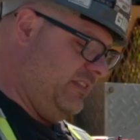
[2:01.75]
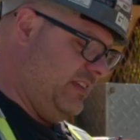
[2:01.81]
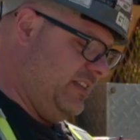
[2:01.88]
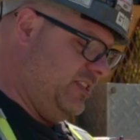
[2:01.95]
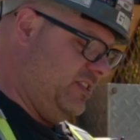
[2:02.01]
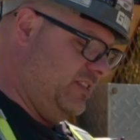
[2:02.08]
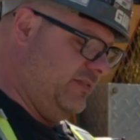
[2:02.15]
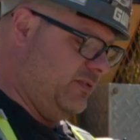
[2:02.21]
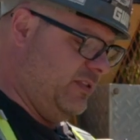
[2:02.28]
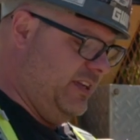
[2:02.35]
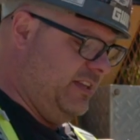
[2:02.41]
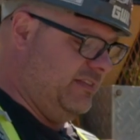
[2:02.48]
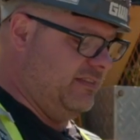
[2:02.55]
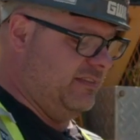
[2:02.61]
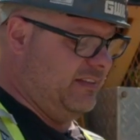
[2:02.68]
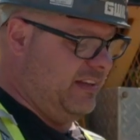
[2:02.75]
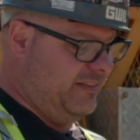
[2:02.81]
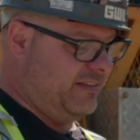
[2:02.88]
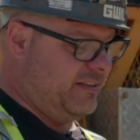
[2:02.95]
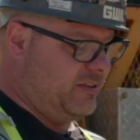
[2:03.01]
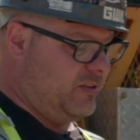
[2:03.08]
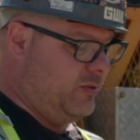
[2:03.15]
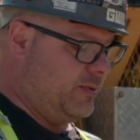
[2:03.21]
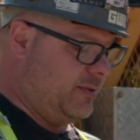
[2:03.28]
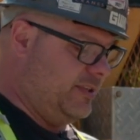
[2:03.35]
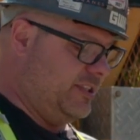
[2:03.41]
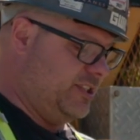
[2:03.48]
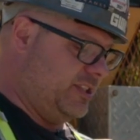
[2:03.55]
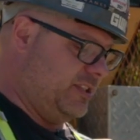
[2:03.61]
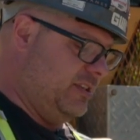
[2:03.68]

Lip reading: and edges if radius is less than a 1/4 inch.